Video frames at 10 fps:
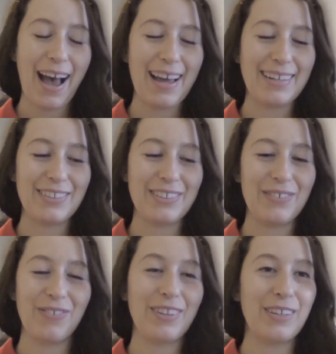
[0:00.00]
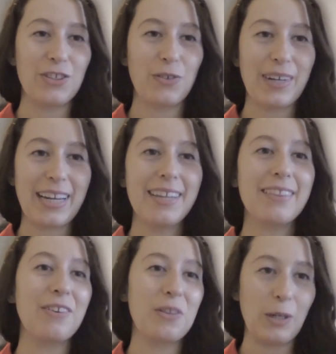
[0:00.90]
into for their degree,
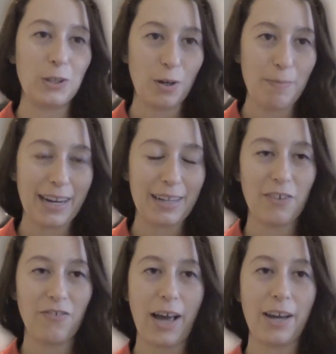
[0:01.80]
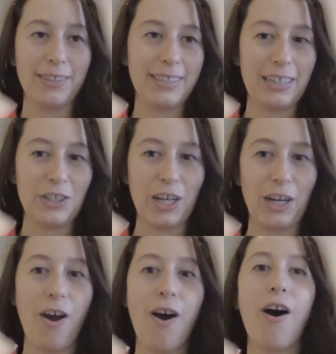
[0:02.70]
they're the ones who are making the final
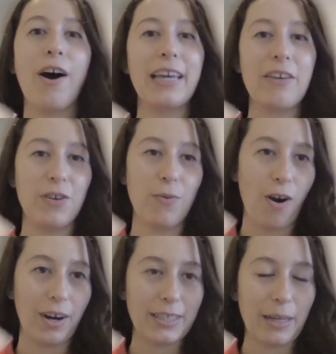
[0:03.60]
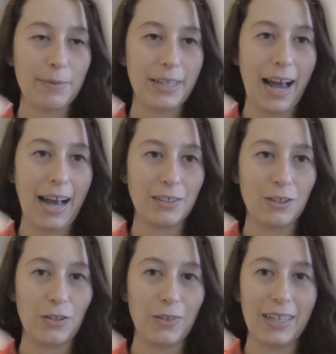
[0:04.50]
decision on if you are accepted as a
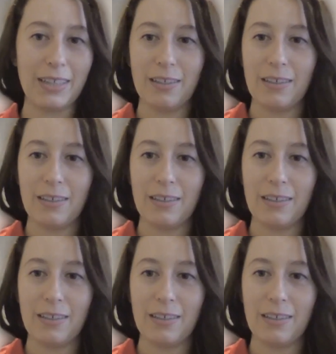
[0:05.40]
student.